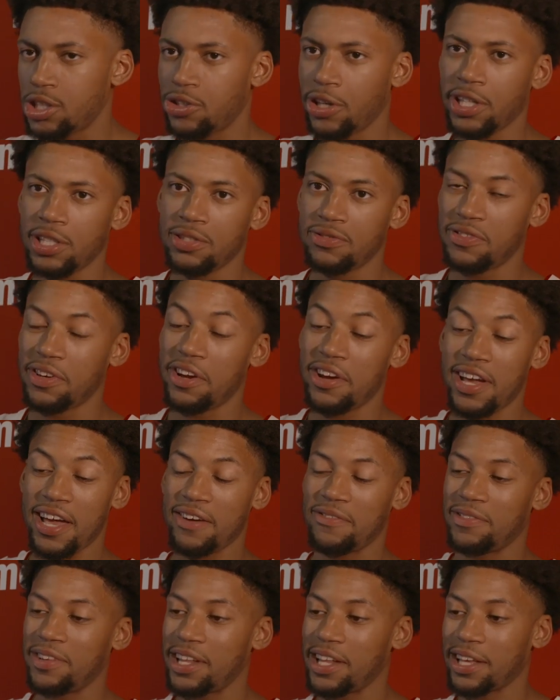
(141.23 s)
Trace is very
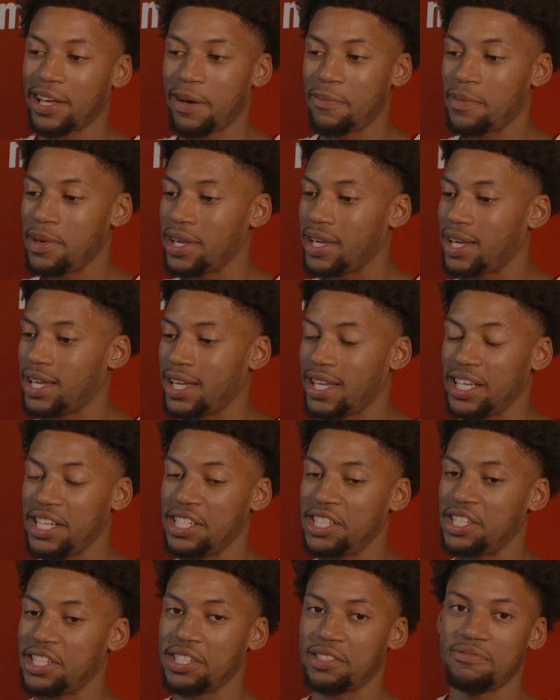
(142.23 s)
athletic. I mean, he
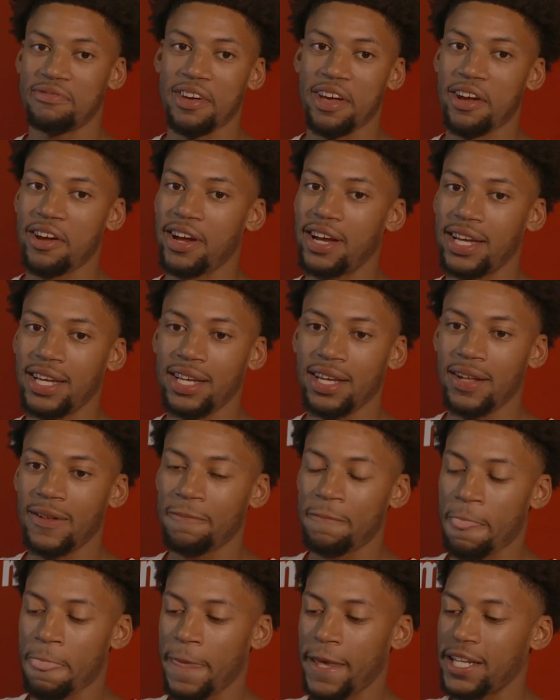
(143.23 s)
just
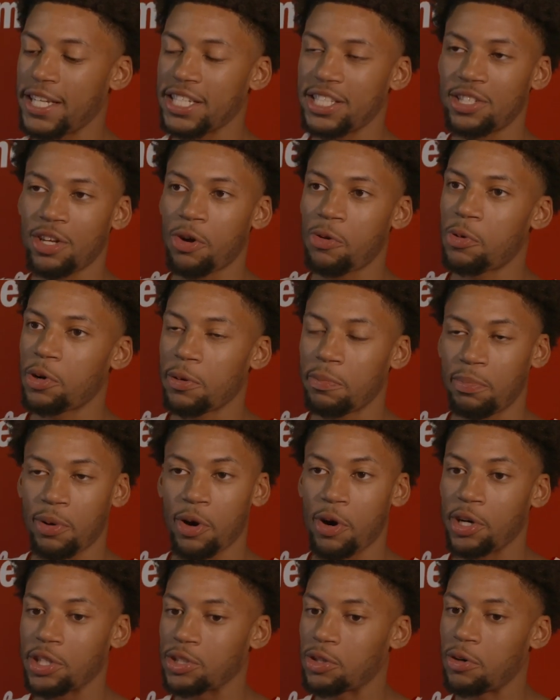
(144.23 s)
knows where the
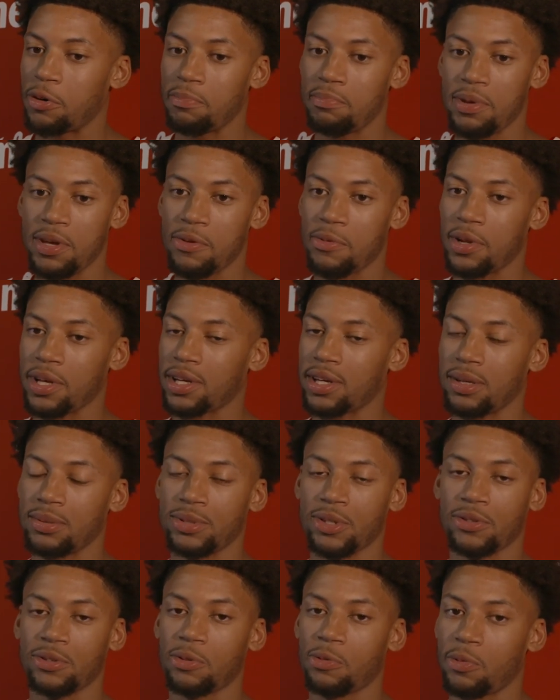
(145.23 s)
ball is going to be when it
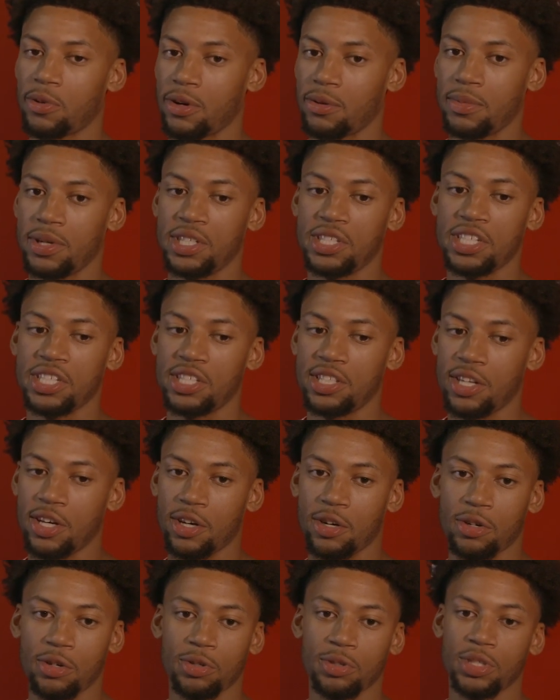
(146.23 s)
comes off the rim. He just
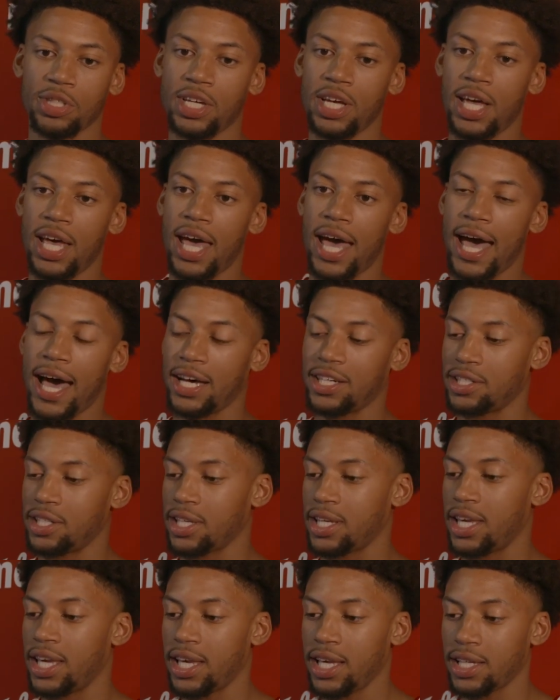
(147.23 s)
knows how to
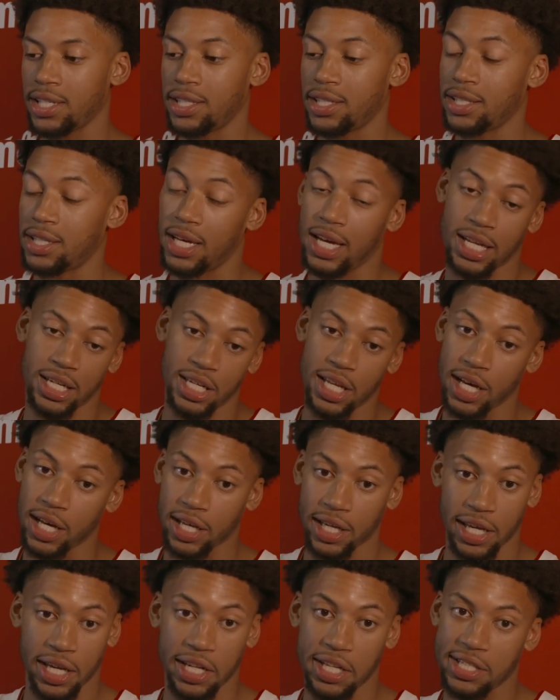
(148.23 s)
get a
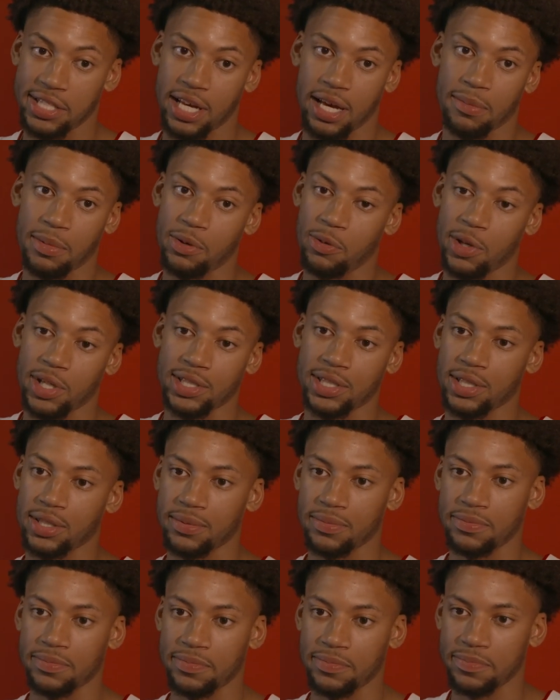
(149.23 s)
dunk anytime he wants
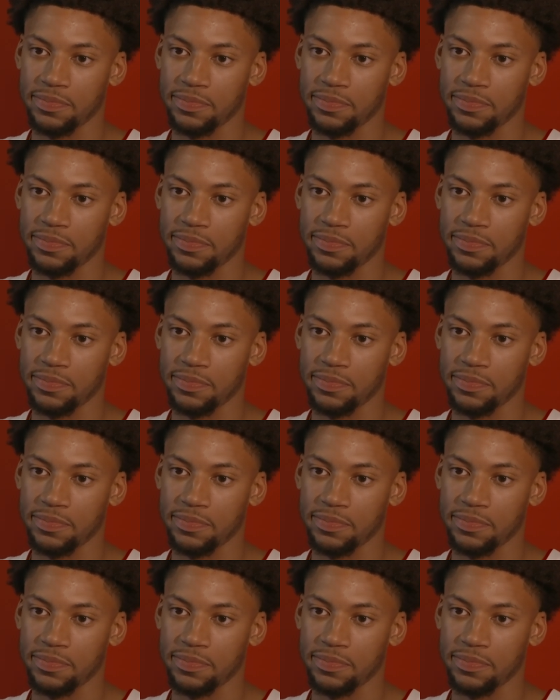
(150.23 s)
it.